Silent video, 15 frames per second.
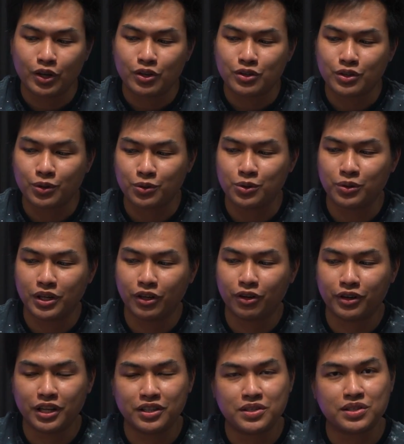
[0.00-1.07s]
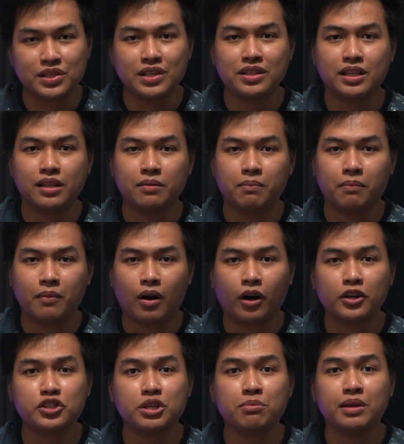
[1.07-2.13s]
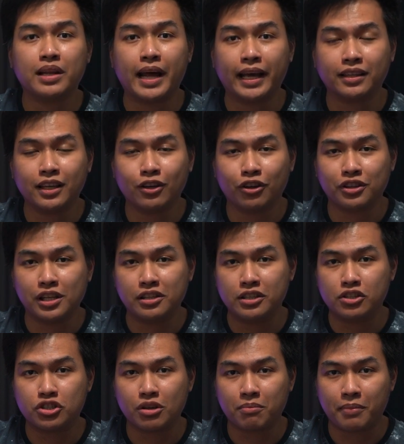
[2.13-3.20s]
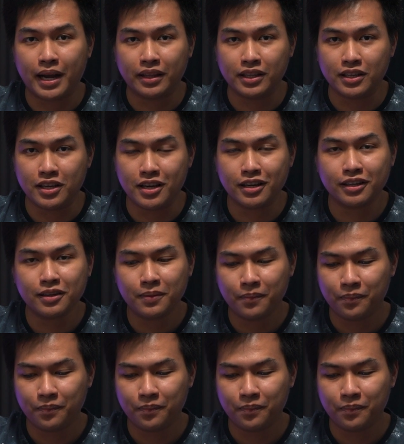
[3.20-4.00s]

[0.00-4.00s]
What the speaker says: So you can already see the RGB lighting on the Legion branding here